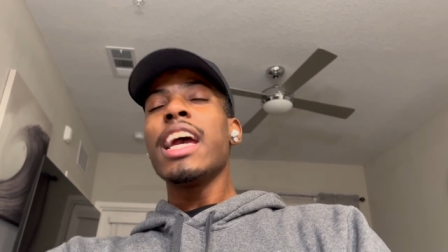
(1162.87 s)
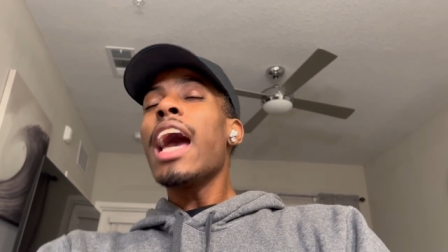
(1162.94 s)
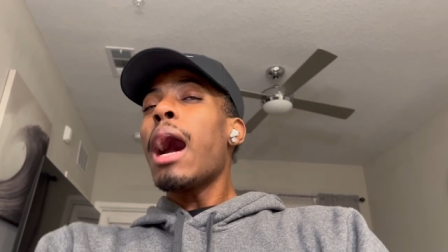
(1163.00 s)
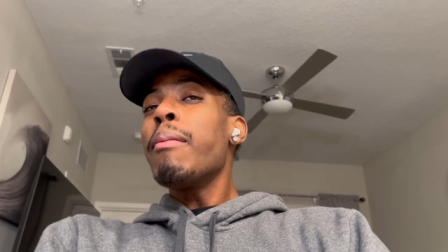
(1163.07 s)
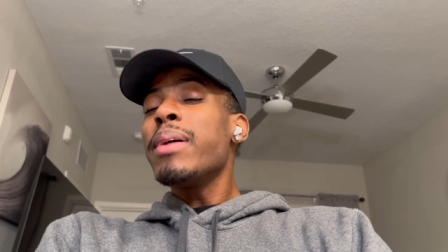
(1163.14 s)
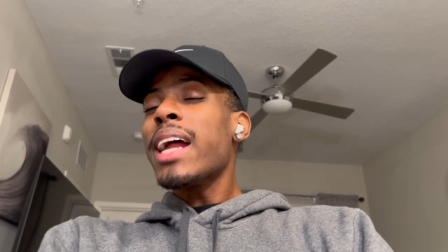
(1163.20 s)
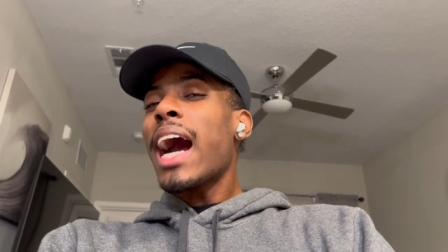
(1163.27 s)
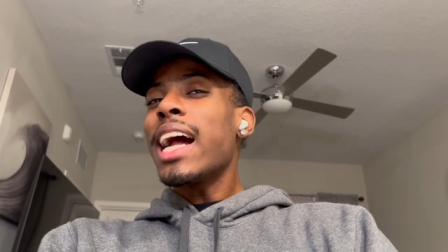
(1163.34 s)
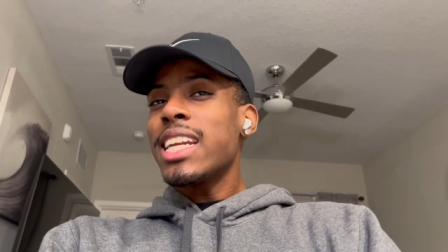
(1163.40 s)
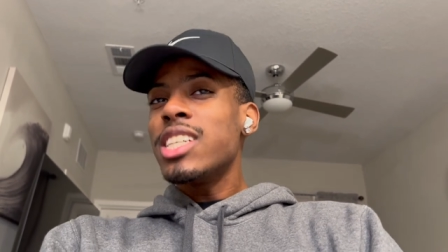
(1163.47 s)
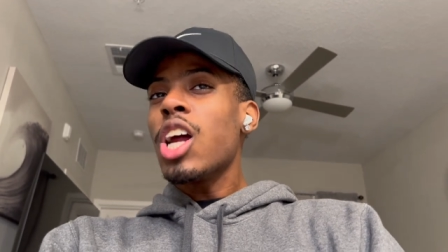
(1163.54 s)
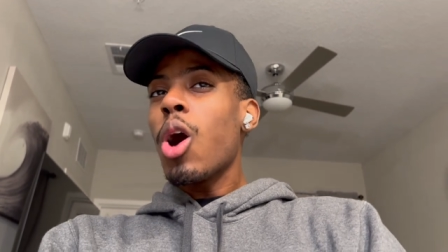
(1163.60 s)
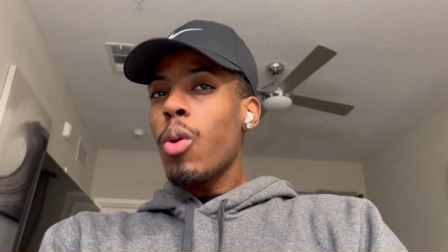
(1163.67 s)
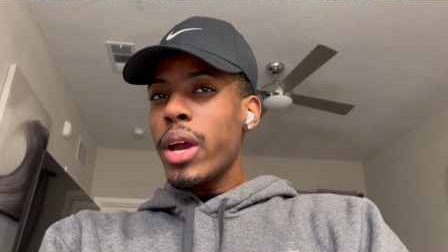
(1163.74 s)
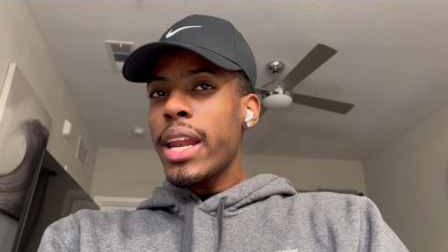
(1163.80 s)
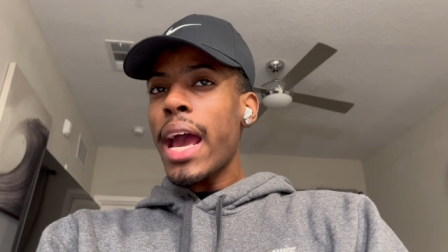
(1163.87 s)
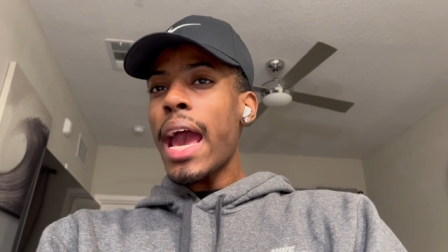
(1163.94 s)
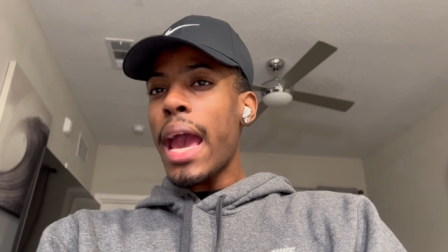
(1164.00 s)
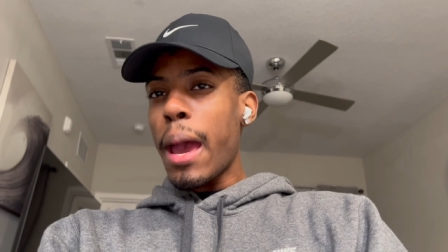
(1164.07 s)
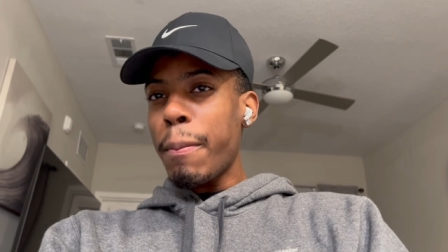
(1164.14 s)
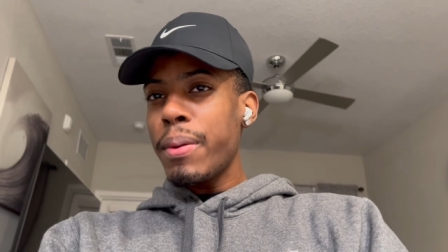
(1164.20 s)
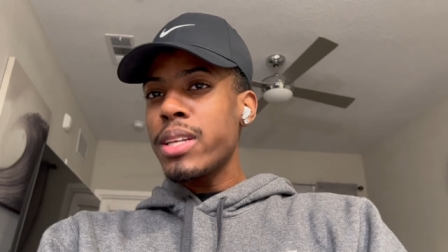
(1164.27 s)
I mean I know it
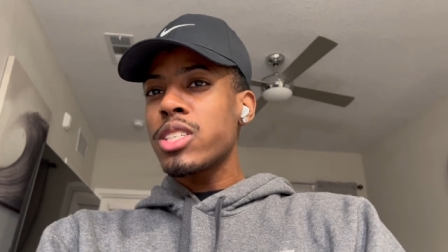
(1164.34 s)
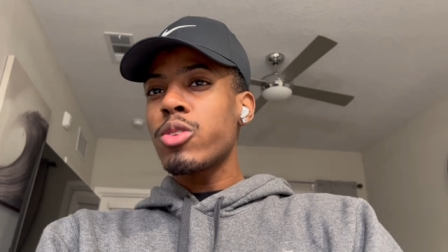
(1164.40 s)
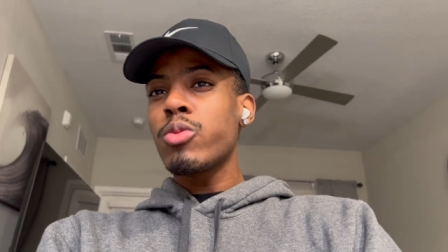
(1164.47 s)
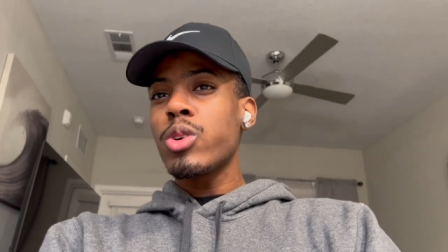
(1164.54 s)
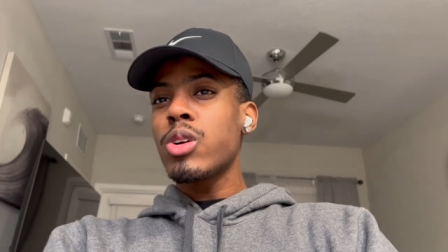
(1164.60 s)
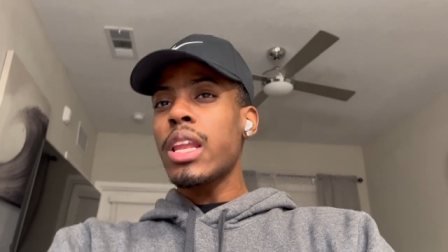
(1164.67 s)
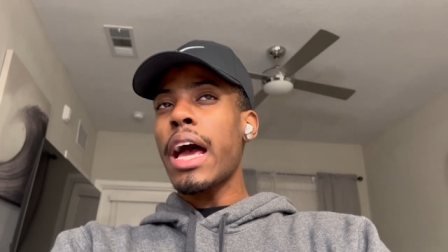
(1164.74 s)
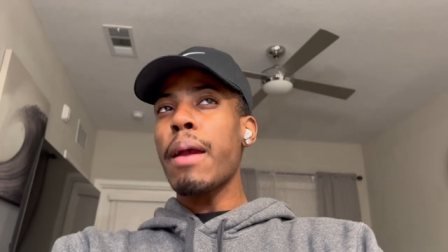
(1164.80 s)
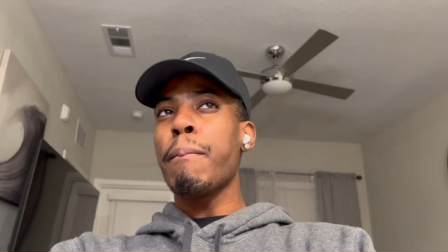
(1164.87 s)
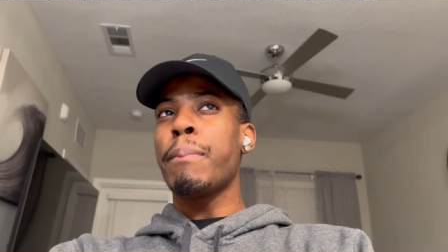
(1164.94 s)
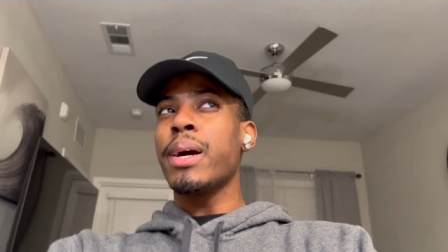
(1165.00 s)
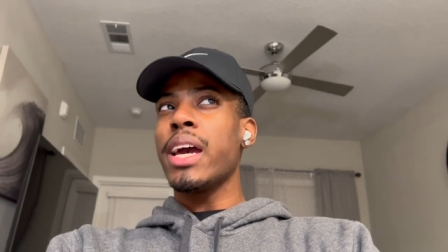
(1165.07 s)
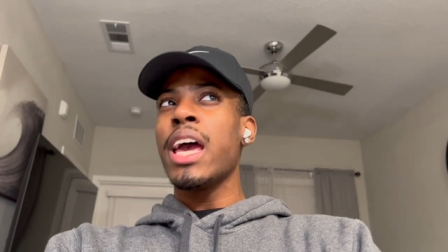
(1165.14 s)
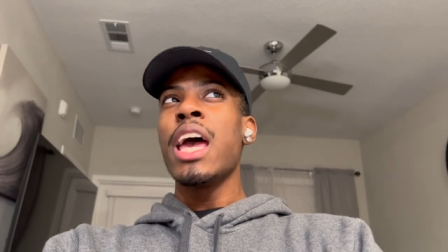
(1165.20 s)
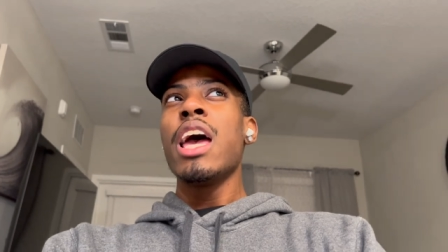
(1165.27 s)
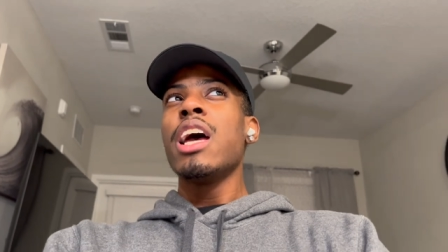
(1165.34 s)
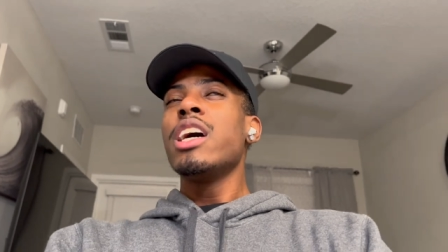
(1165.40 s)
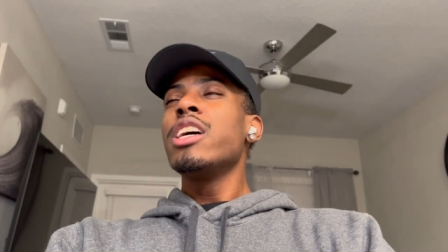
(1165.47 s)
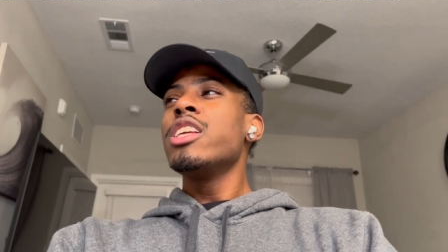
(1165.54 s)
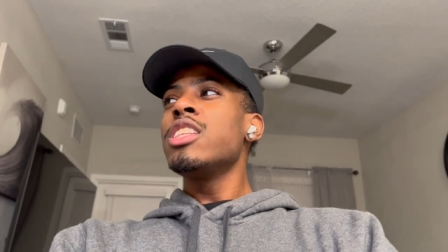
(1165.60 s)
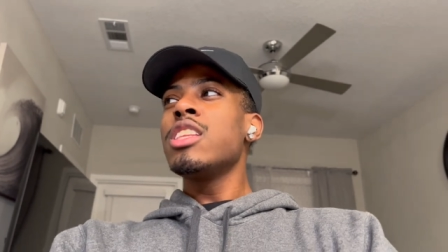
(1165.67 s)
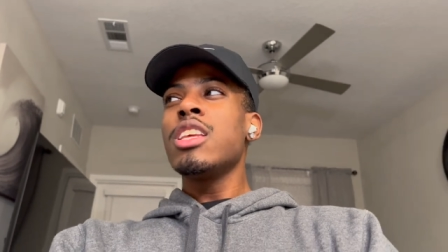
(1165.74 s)
happens in real life, but
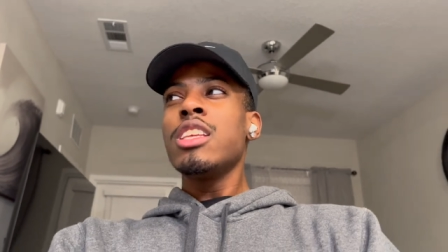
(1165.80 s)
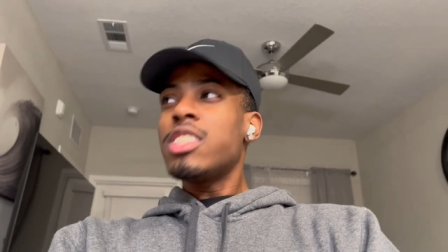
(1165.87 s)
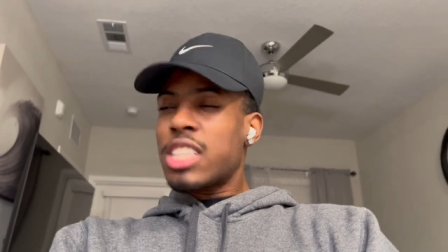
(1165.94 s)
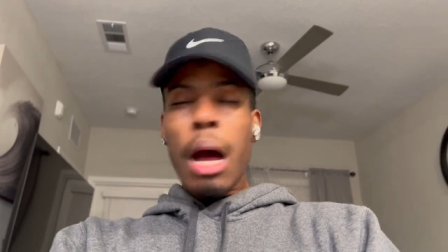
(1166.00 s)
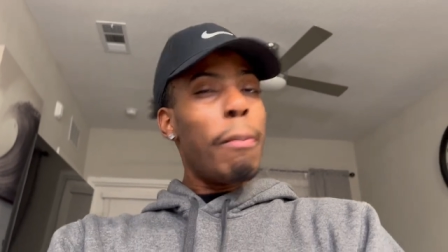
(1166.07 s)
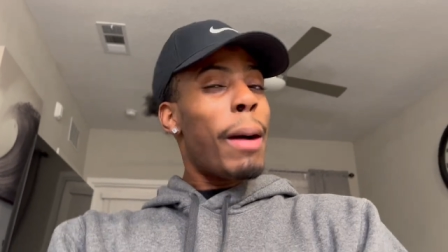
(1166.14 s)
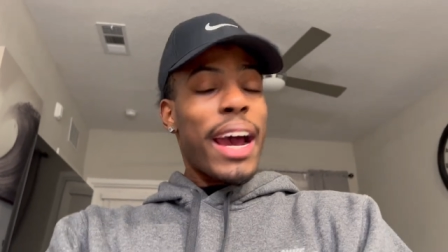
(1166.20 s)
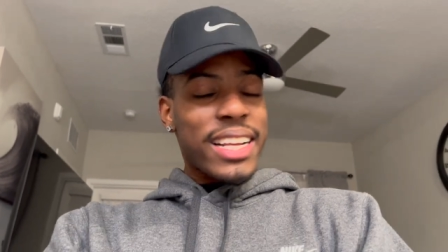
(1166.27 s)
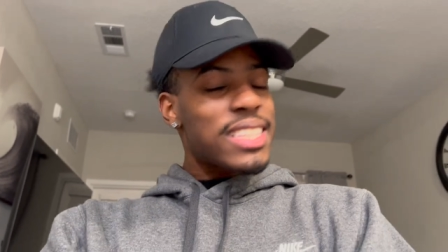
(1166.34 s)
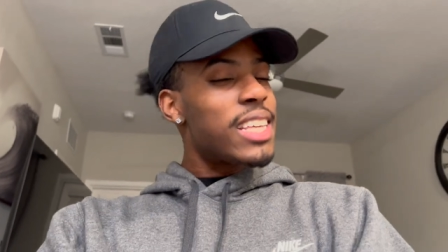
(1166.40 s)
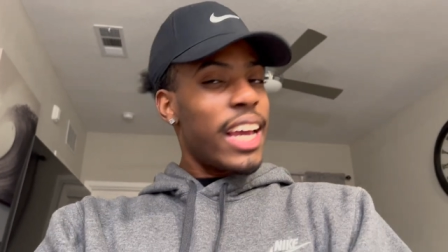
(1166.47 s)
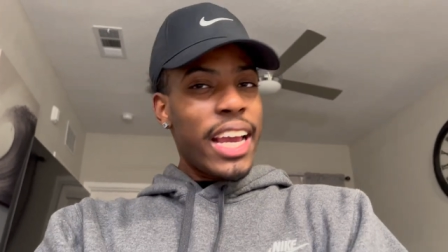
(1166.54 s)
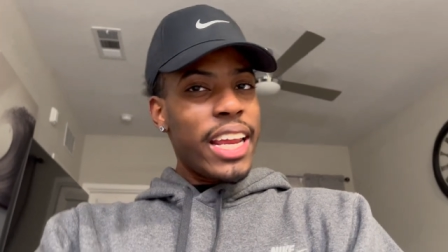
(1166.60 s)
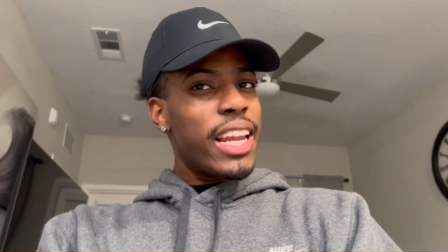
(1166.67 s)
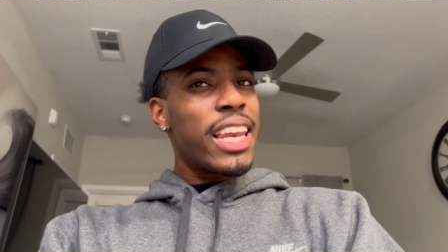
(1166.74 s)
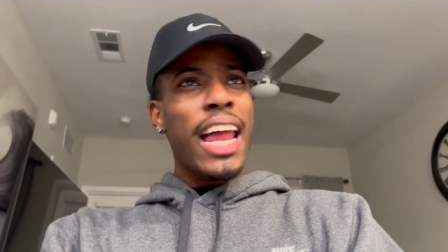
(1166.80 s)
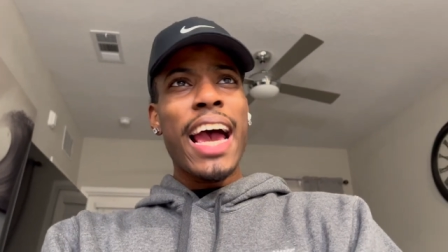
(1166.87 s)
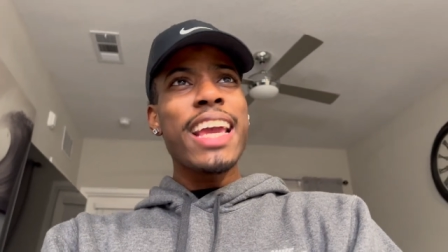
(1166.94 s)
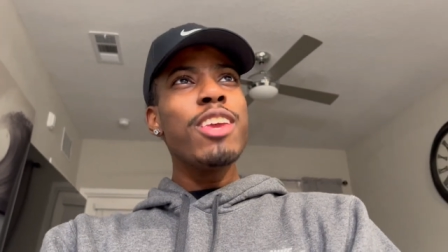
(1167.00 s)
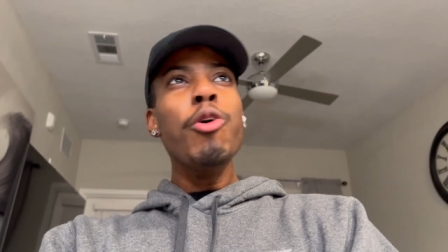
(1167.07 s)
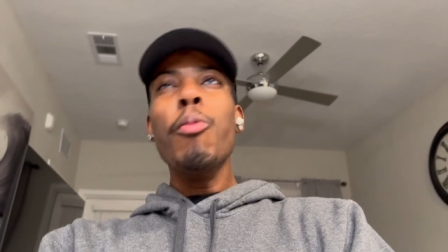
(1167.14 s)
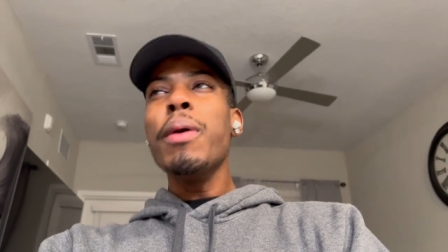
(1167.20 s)
Somebody seen it.
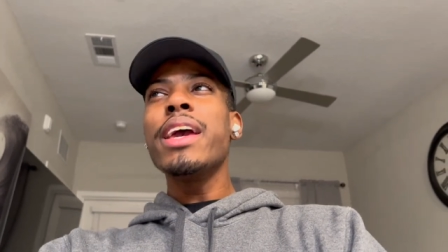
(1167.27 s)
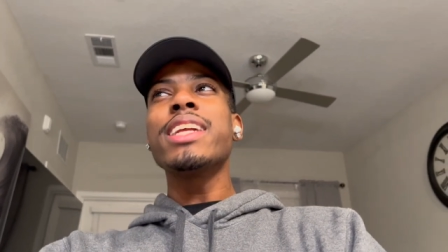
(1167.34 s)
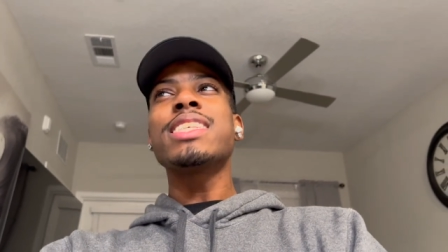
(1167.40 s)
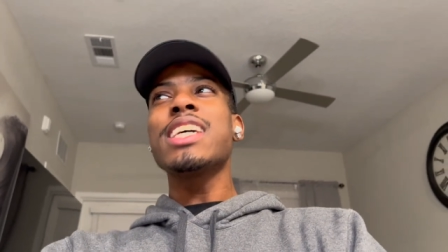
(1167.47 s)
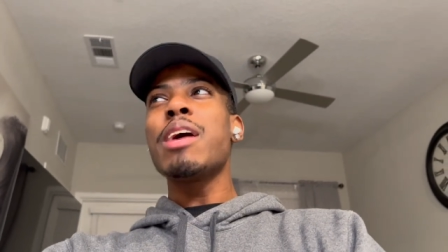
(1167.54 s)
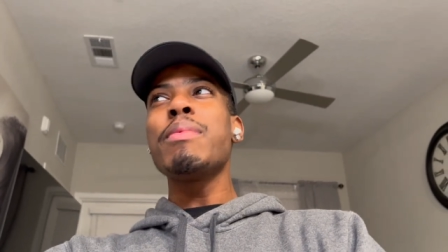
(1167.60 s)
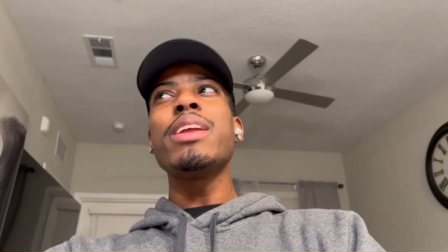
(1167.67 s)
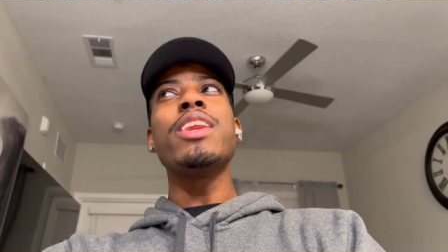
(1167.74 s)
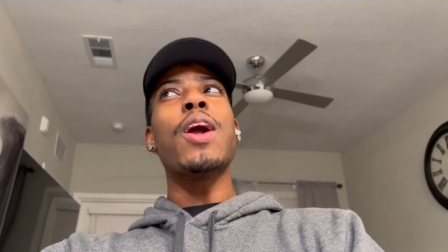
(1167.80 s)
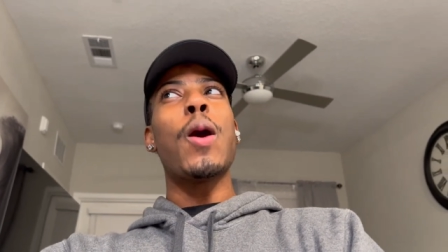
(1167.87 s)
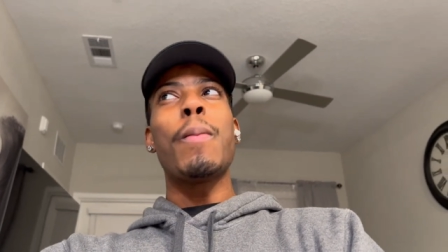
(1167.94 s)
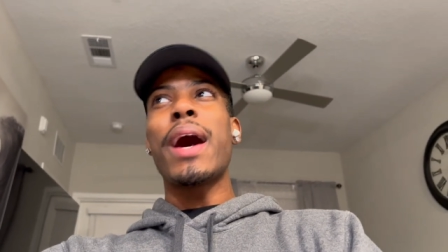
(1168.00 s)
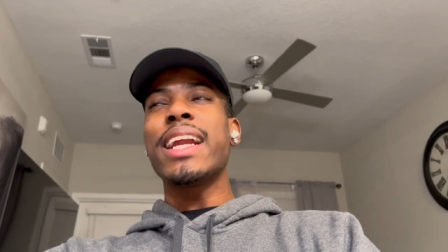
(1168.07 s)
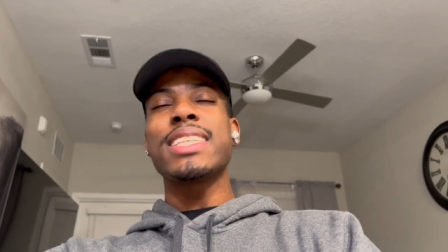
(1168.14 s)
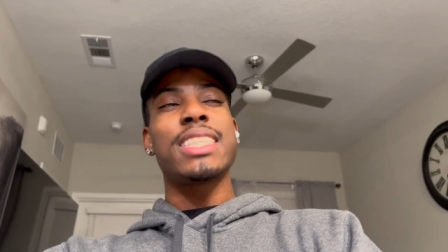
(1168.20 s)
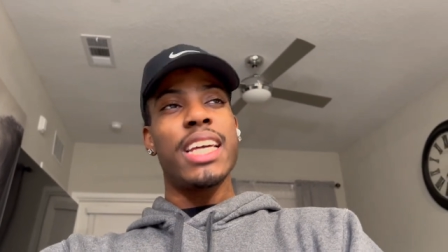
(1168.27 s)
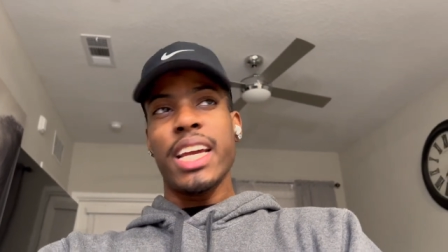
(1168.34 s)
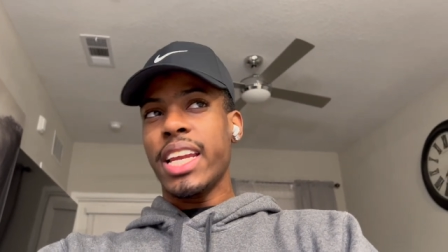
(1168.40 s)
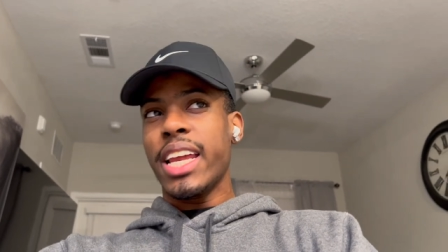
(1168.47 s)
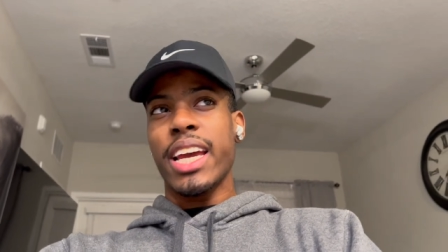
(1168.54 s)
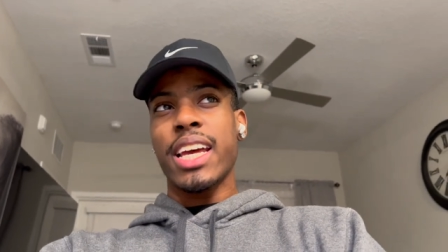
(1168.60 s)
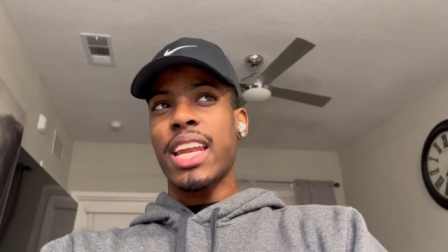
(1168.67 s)
Like, you mean to tell me nobody
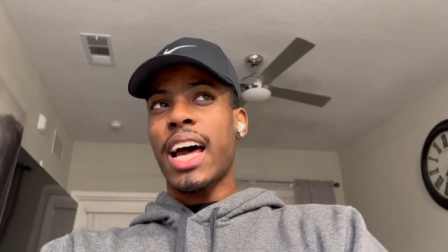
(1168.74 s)
seen it?